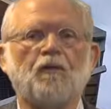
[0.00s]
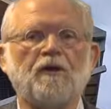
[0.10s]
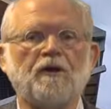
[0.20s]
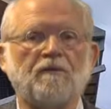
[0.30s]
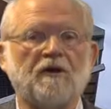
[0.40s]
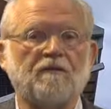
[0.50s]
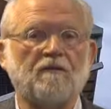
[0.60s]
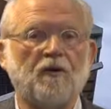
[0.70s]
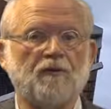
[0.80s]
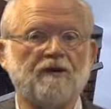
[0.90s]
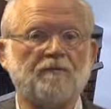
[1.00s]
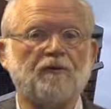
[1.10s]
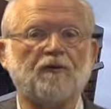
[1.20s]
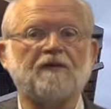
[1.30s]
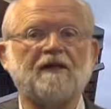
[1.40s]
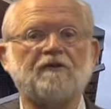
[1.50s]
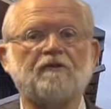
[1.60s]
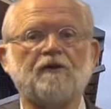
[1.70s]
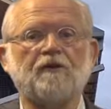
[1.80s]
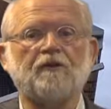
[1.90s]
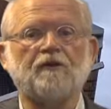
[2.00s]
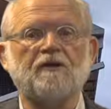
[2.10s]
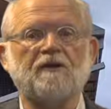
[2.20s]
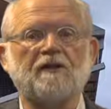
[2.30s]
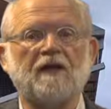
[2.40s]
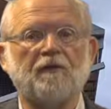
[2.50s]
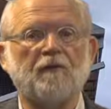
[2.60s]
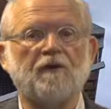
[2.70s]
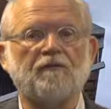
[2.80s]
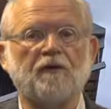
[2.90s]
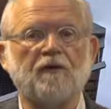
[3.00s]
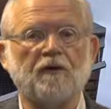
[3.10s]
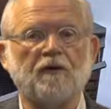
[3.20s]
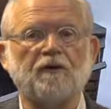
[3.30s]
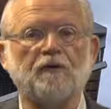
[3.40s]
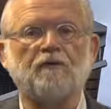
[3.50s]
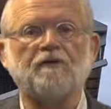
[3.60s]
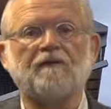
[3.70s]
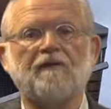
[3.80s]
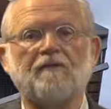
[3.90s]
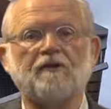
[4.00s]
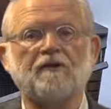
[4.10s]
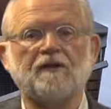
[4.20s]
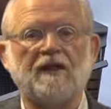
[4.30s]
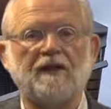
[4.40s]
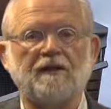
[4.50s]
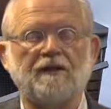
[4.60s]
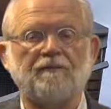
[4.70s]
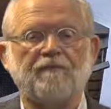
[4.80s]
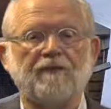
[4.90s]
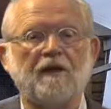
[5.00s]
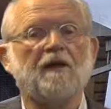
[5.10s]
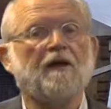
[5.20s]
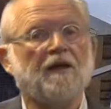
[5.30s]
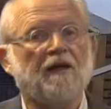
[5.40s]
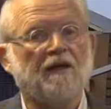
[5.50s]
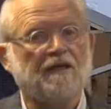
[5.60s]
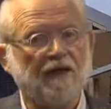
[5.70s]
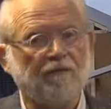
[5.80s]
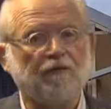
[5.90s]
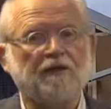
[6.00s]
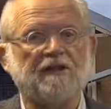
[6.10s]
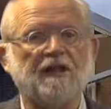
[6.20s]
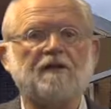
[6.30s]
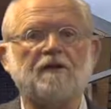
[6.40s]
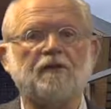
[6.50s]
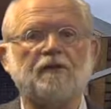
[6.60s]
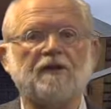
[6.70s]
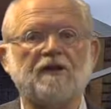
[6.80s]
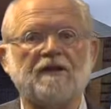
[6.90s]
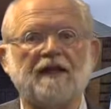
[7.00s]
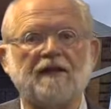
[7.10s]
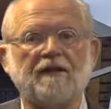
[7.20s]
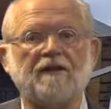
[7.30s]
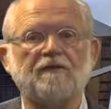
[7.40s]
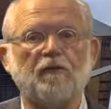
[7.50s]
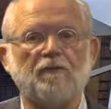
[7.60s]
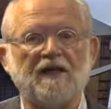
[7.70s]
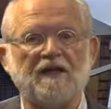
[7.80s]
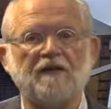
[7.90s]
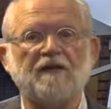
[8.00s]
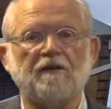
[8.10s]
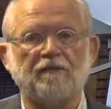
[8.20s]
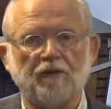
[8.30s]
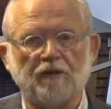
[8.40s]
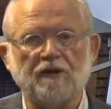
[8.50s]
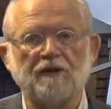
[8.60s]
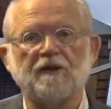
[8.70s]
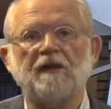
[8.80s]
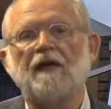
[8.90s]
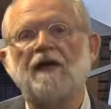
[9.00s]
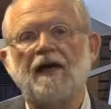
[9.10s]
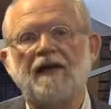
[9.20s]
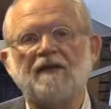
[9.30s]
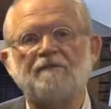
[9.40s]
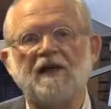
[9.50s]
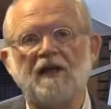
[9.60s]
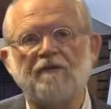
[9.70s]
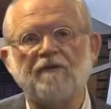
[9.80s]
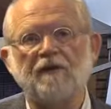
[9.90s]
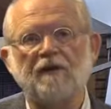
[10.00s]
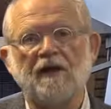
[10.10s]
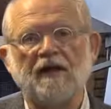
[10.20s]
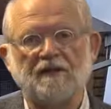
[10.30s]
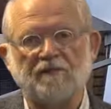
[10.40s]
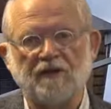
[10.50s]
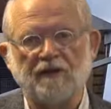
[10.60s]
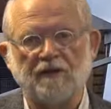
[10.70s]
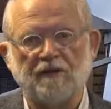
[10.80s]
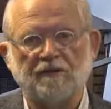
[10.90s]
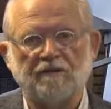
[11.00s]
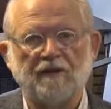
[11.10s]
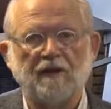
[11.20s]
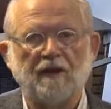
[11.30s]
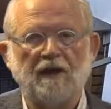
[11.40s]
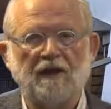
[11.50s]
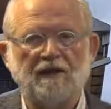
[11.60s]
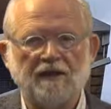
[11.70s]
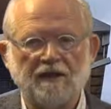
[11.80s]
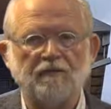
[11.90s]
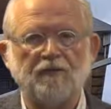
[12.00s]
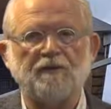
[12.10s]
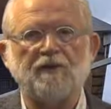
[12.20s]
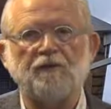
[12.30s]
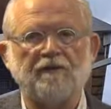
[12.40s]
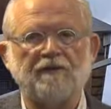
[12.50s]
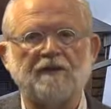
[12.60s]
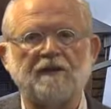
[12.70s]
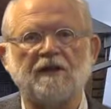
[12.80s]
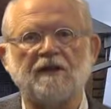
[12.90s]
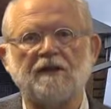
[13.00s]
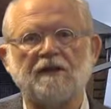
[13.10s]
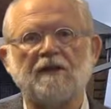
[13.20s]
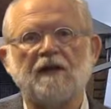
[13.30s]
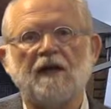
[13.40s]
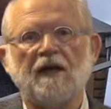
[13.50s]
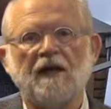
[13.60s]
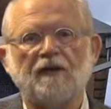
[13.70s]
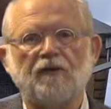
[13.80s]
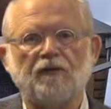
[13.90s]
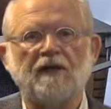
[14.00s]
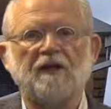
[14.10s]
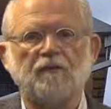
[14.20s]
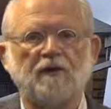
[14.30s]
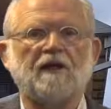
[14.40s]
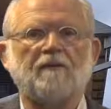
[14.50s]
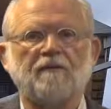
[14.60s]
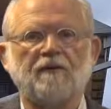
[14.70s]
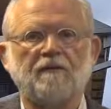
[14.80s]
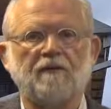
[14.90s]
Wood is one of the most important natural resources and one of the cornerstones of our society. It is therefore essential to understand its formation in the forest and its behavior as a material. And that is what we investigate at the Jugend Wood Lab.